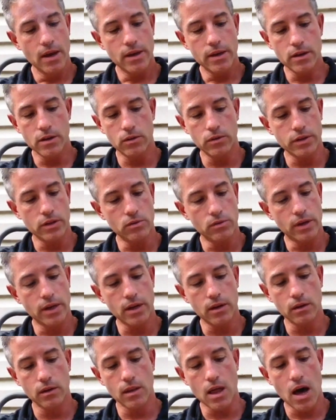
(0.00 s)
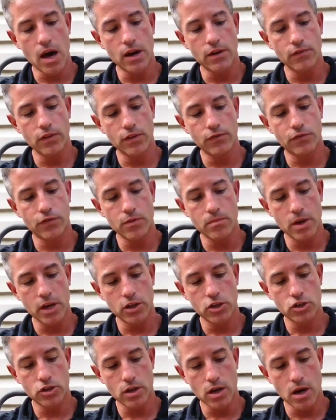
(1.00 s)
you know, you'll get a lot of
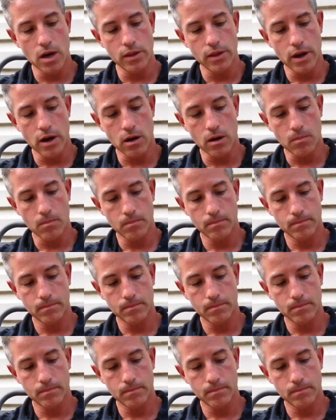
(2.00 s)
information on there.